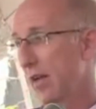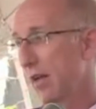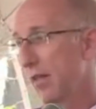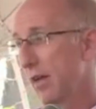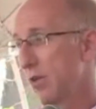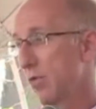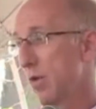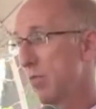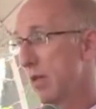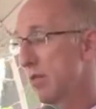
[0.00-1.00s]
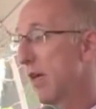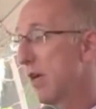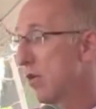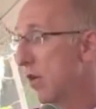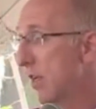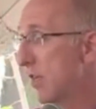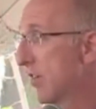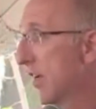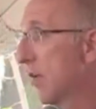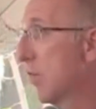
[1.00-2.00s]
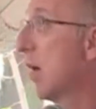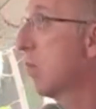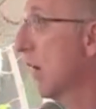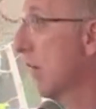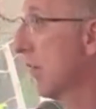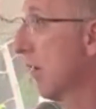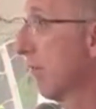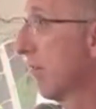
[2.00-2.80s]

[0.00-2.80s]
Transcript: that we must acknowledge and we are proud of.